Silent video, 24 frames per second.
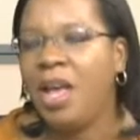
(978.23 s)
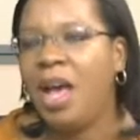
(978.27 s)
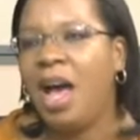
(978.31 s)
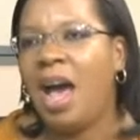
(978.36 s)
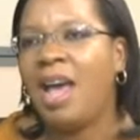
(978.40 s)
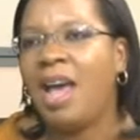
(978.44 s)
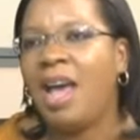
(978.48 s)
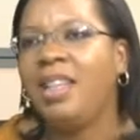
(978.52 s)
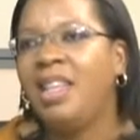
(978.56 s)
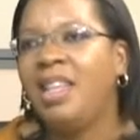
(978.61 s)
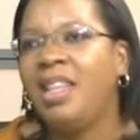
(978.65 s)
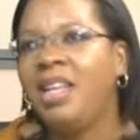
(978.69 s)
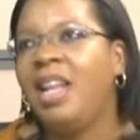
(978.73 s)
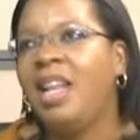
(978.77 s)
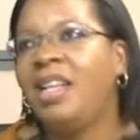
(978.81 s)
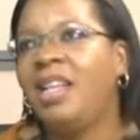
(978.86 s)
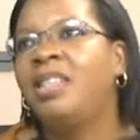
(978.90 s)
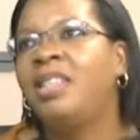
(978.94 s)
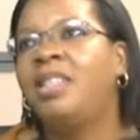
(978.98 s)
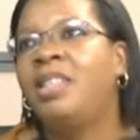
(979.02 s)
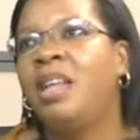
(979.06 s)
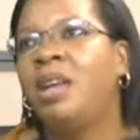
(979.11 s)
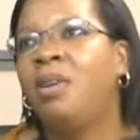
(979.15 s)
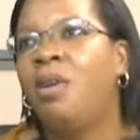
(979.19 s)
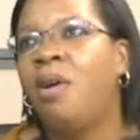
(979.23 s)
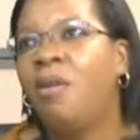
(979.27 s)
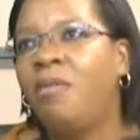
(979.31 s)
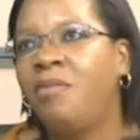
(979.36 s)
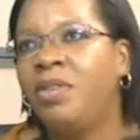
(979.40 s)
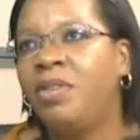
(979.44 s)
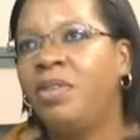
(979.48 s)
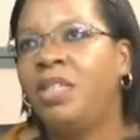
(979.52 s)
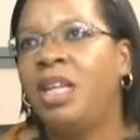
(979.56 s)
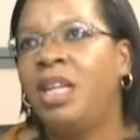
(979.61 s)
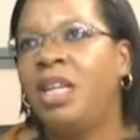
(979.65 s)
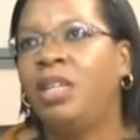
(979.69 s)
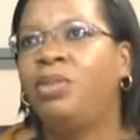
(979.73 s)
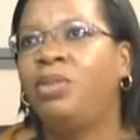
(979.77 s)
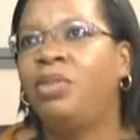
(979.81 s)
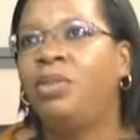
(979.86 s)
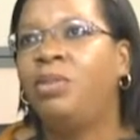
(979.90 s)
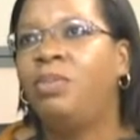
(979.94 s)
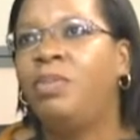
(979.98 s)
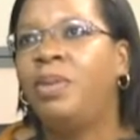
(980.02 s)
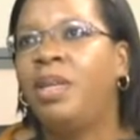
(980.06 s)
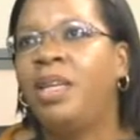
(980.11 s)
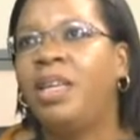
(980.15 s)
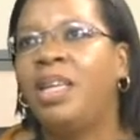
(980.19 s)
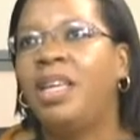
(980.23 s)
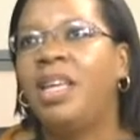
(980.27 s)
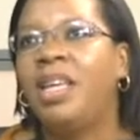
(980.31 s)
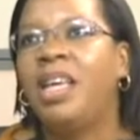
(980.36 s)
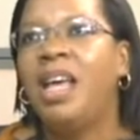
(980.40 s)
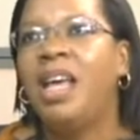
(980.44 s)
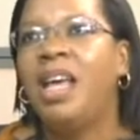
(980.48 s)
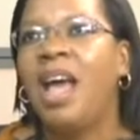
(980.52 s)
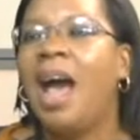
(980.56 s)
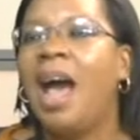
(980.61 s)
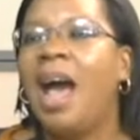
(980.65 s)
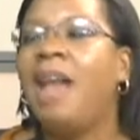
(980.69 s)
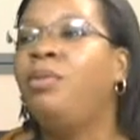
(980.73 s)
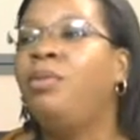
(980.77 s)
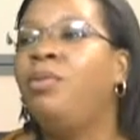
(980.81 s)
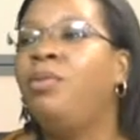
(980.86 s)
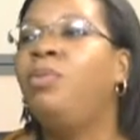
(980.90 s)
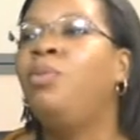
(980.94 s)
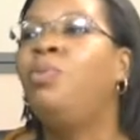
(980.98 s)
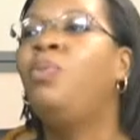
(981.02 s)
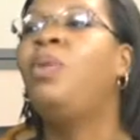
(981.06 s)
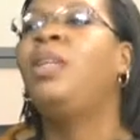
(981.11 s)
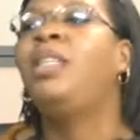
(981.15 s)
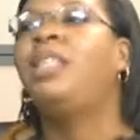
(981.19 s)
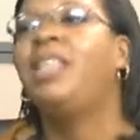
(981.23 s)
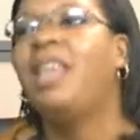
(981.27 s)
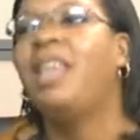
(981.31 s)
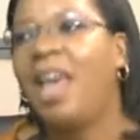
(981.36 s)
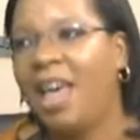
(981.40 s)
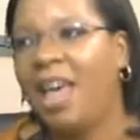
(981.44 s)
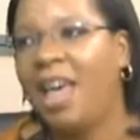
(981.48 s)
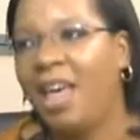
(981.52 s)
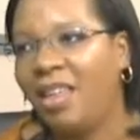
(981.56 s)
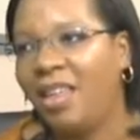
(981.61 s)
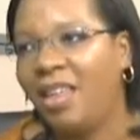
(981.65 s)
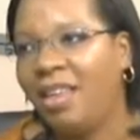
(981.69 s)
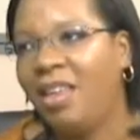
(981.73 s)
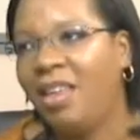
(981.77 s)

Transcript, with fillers: I think that is an office that should be handled with care